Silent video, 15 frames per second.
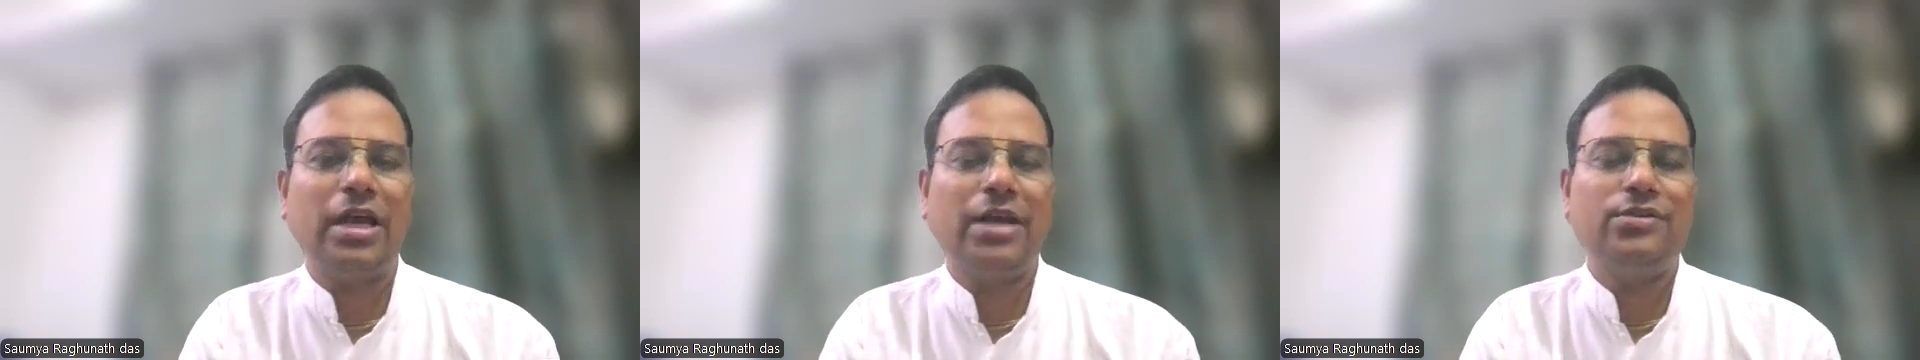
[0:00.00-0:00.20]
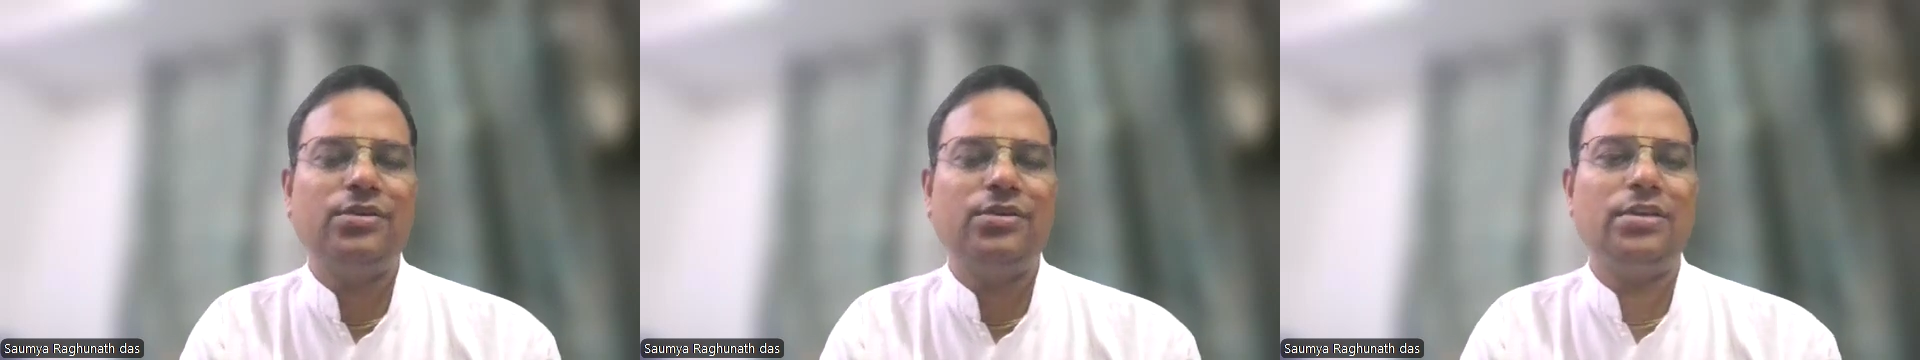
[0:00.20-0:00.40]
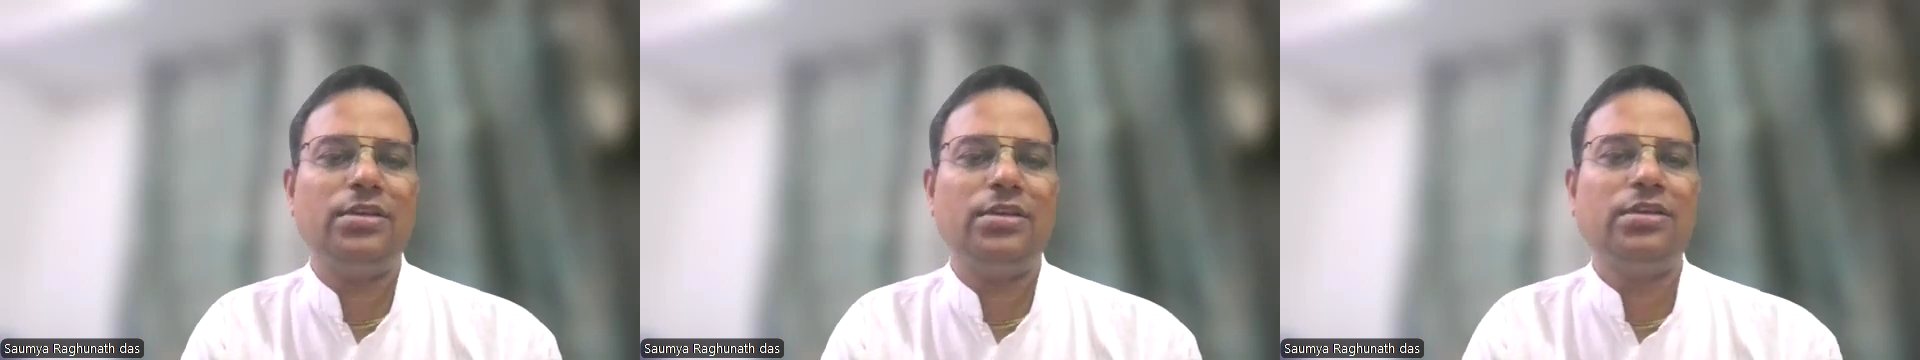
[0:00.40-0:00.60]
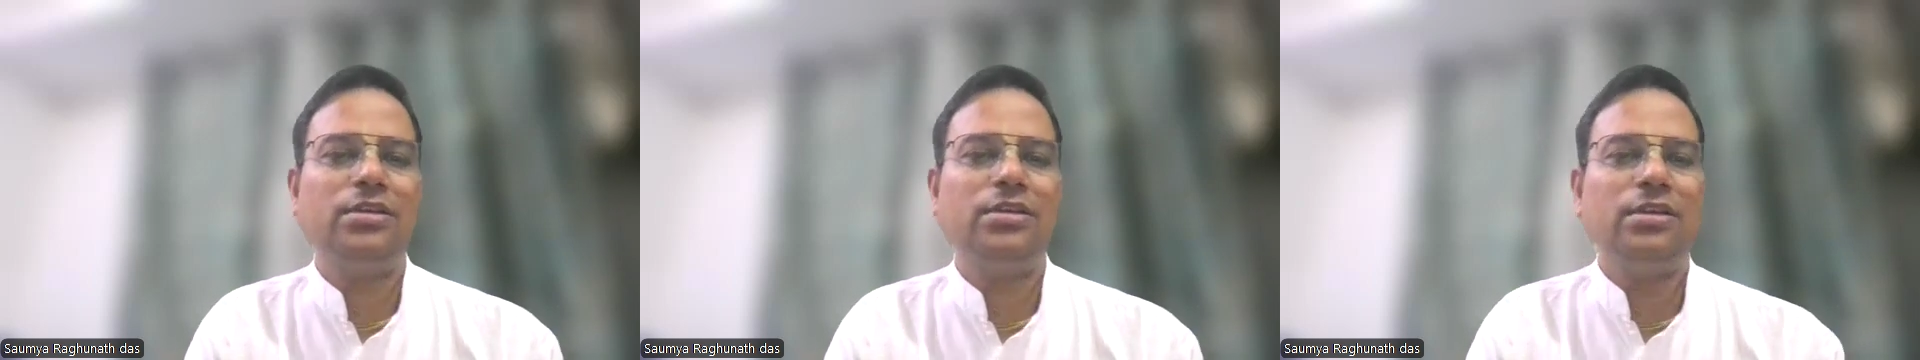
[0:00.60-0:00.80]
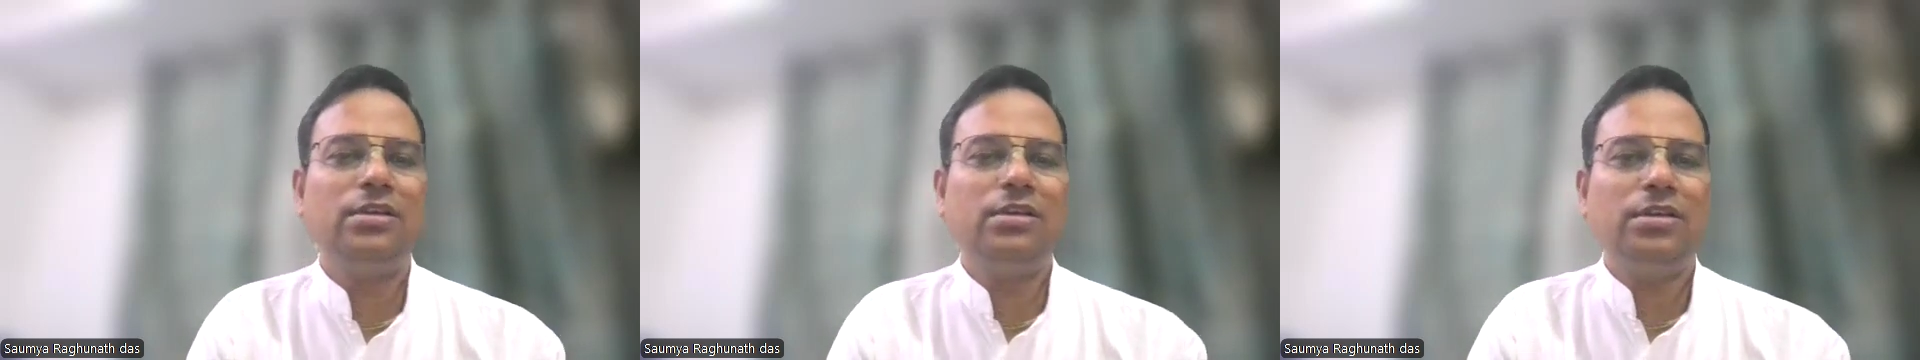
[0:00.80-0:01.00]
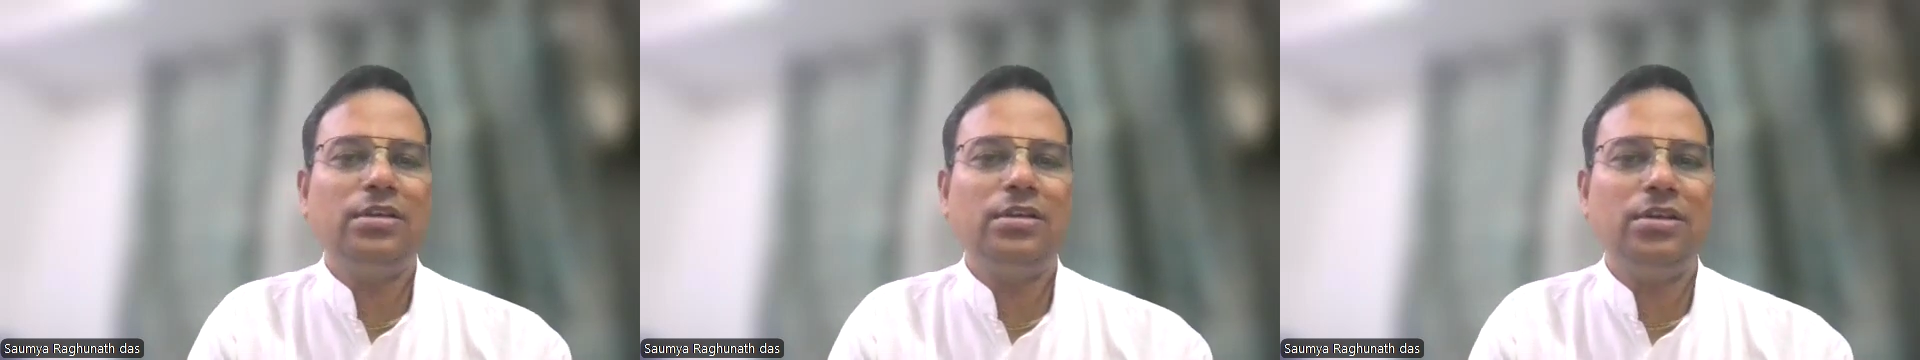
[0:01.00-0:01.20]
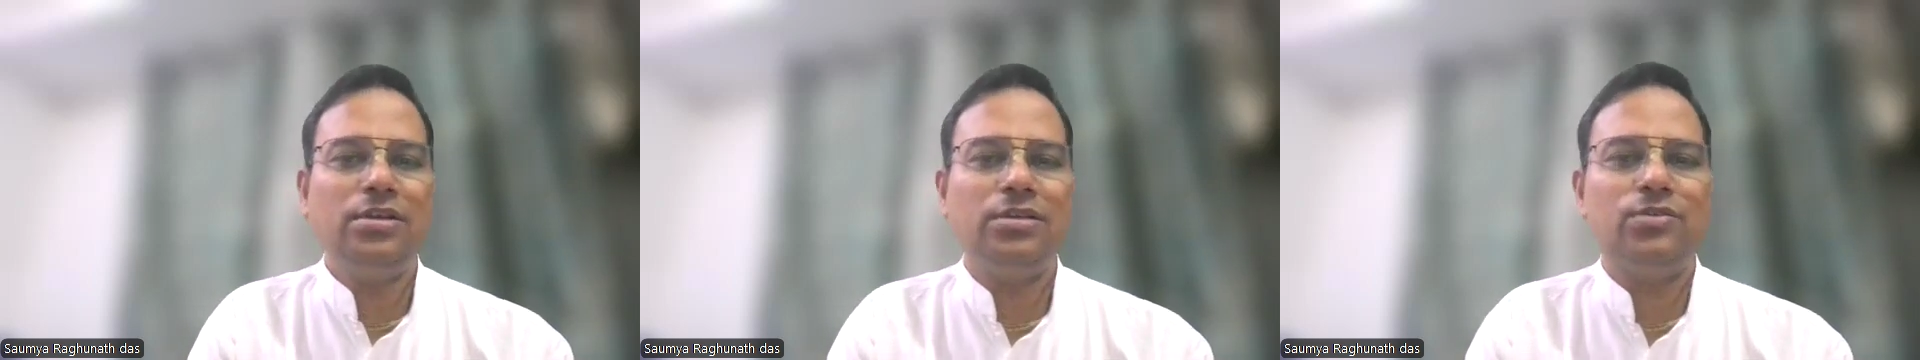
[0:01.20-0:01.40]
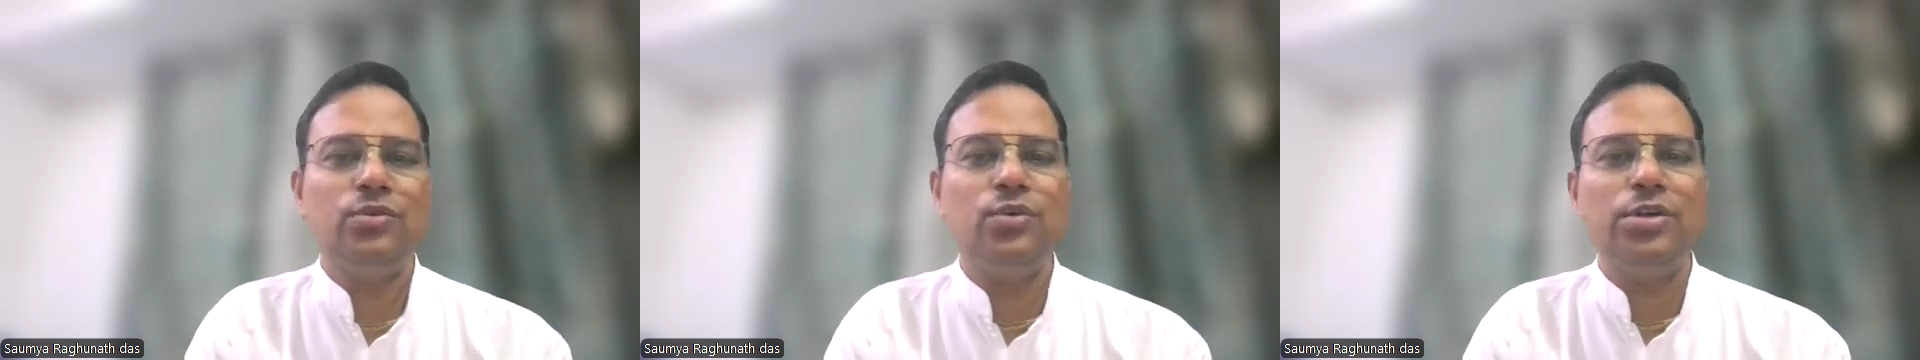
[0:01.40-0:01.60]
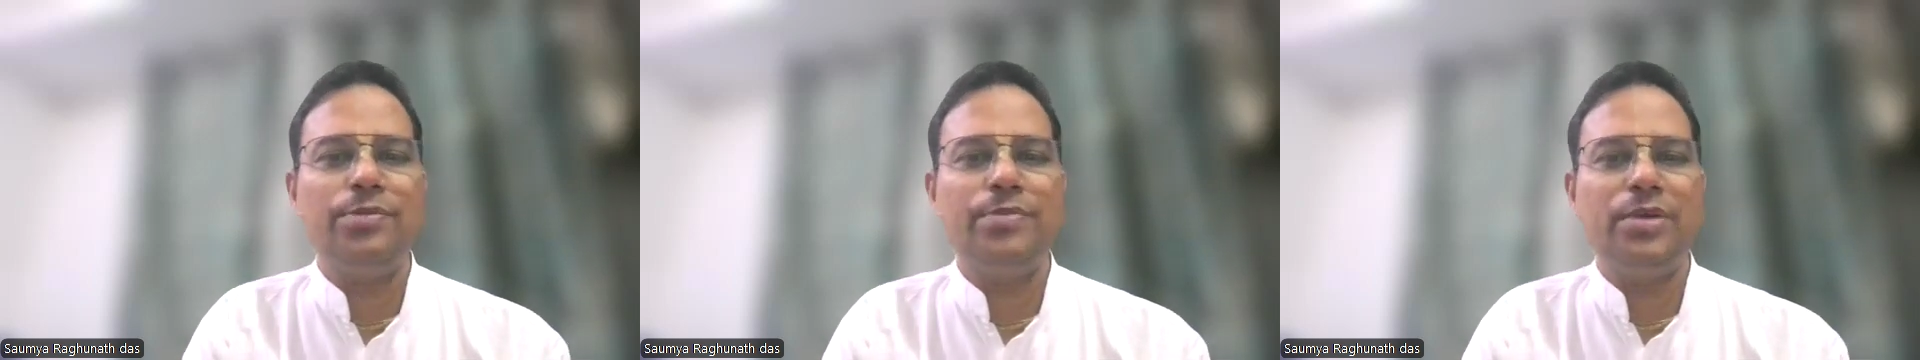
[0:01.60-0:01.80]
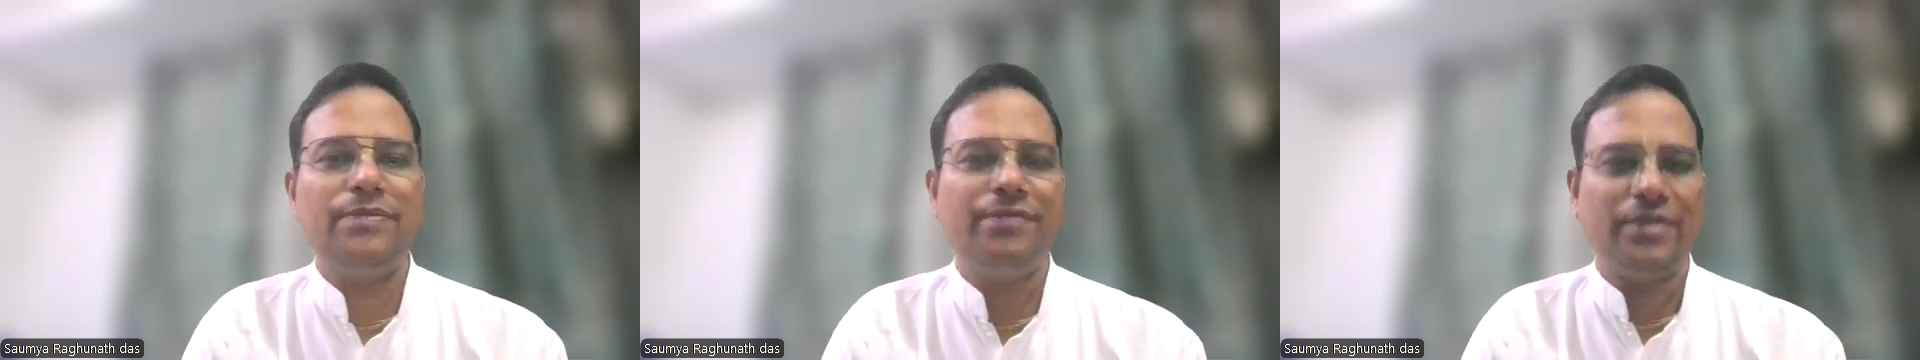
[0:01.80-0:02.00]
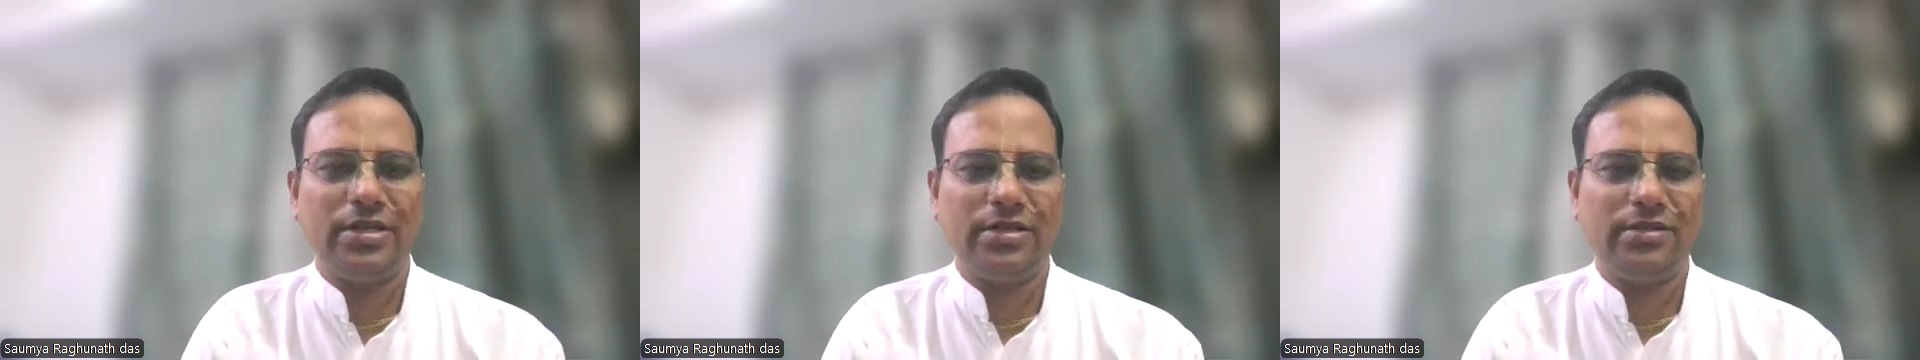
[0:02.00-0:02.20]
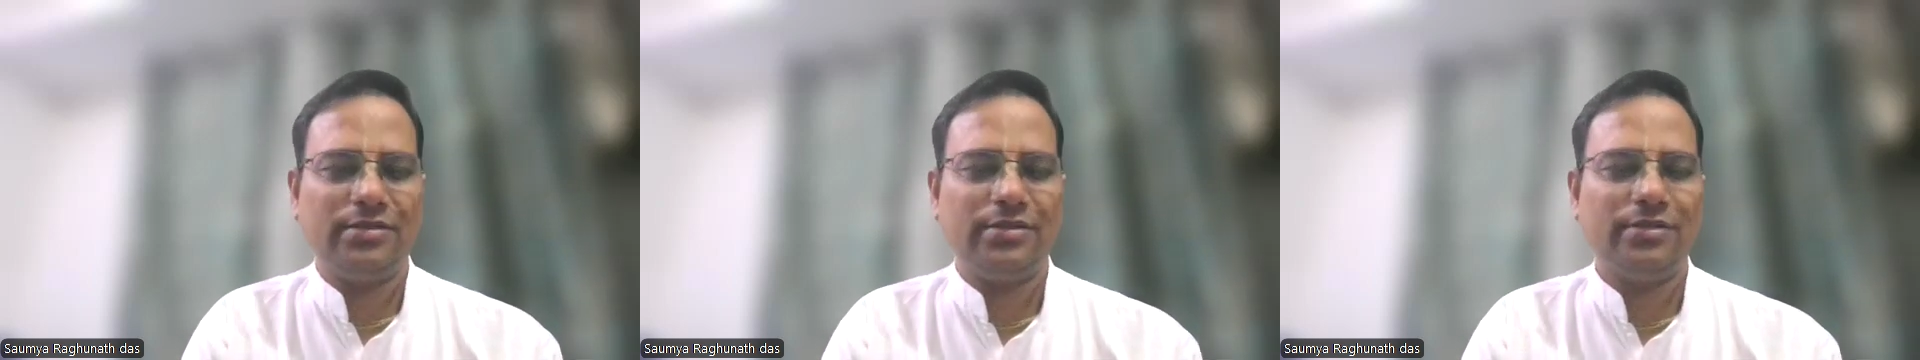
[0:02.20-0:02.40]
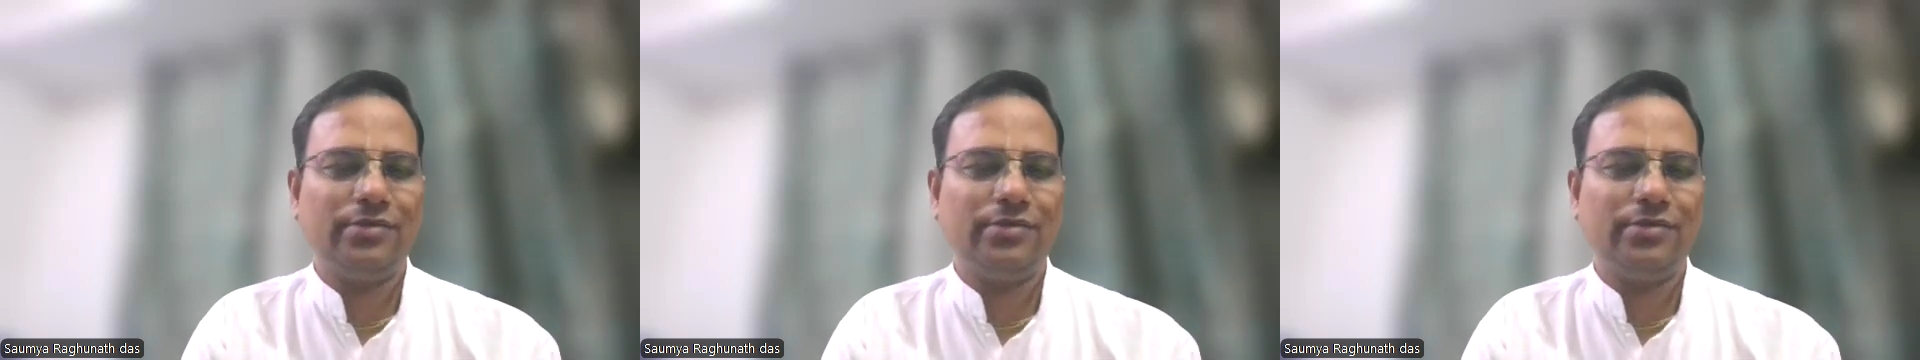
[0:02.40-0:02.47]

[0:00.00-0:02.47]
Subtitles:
actually suitable for us.